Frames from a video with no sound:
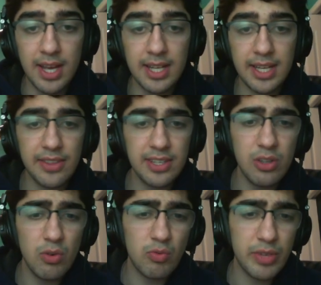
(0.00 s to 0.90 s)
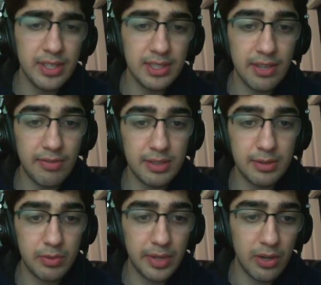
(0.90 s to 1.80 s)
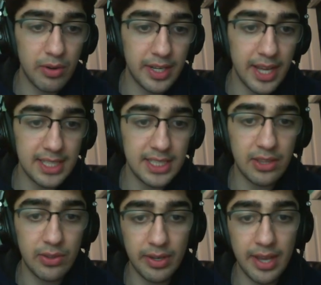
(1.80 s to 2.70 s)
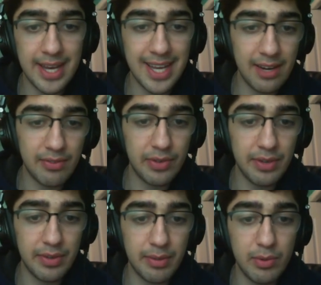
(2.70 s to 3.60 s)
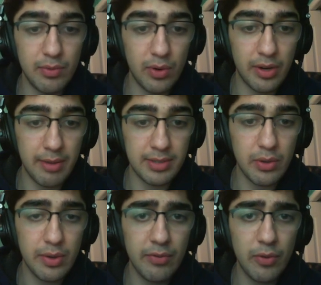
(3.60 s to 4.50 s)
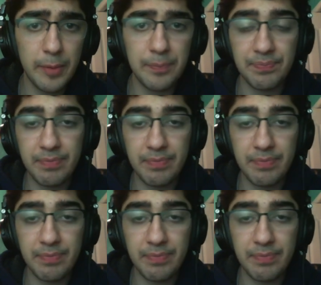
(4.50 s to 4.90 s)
Now, there's no real difference between going knight c3 and knight f3 for the move order I was going for,